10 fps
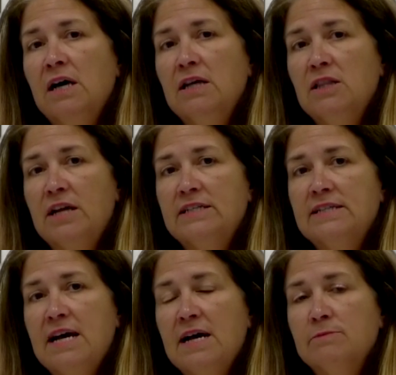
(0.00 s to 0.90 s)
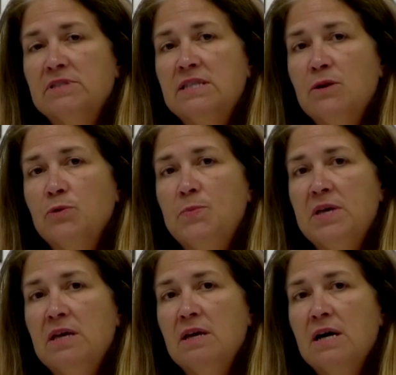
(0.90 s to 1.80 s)
A lot of times there will
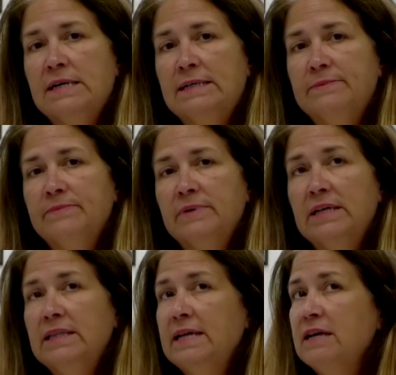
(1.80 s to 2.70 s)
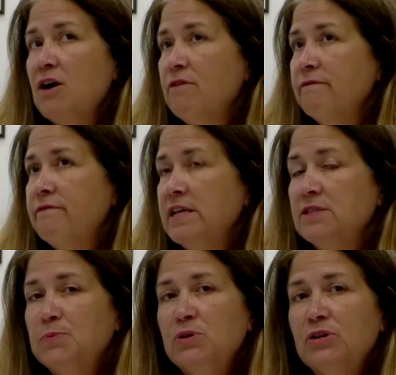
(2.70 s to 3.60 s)
be um, a link on
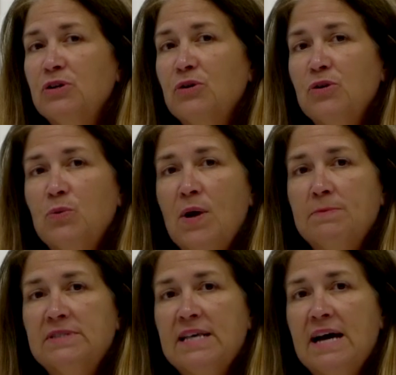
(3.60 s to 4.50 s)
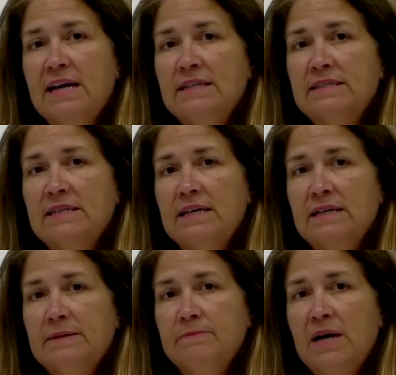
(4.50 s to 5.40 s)
Facebook or the website.
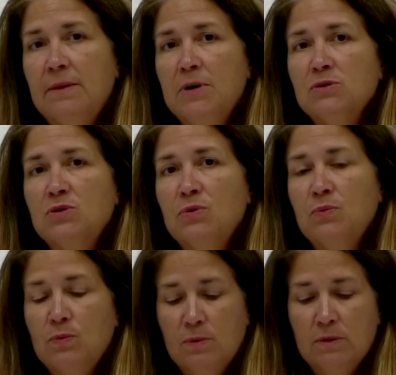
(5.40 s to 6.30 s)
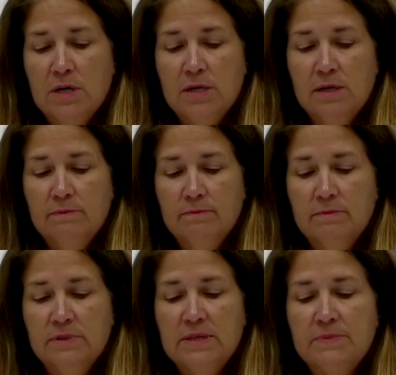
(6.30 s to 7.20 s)
Um, I'm also um,
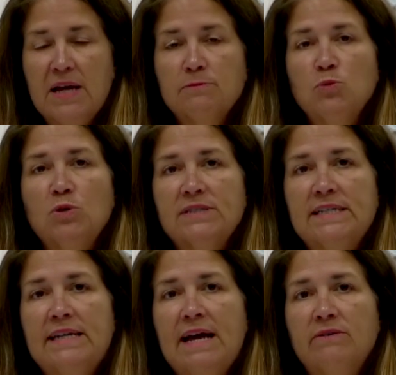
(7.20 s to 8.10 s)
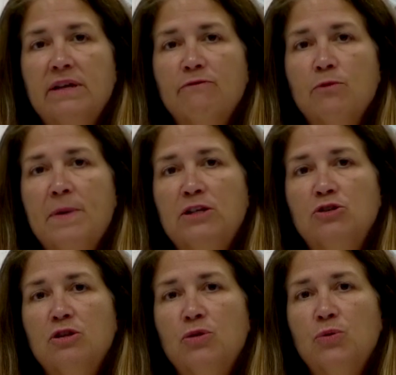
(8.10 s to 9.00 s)
sometimes we'll send out
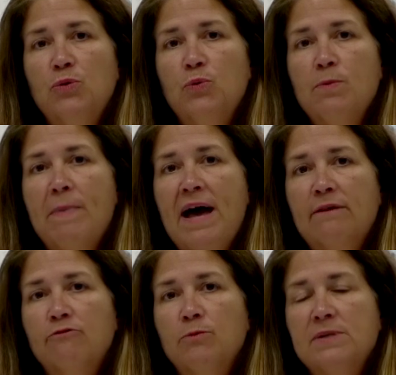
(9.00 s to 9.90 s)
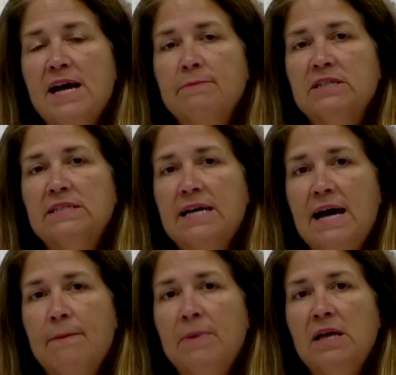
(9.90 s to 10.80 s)
information through Remind from time to
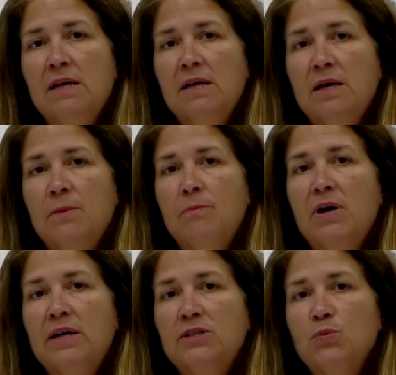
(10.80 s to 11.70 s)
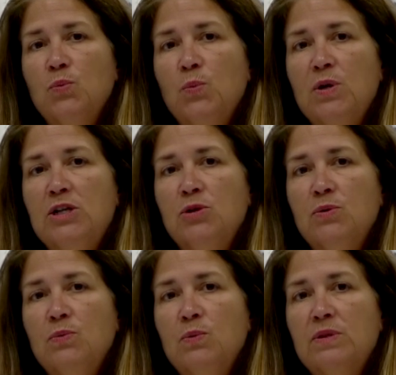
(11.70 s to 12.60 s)
time, but we
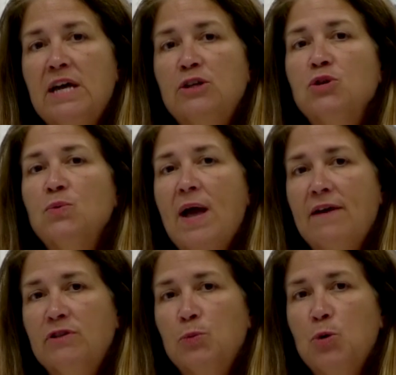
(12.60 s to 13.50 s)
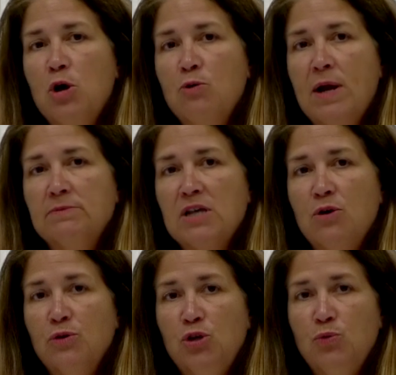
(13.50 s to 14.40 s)
do they do have their programs
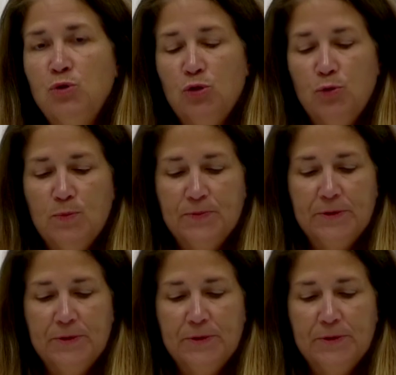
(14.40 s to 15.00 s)
on YouTube.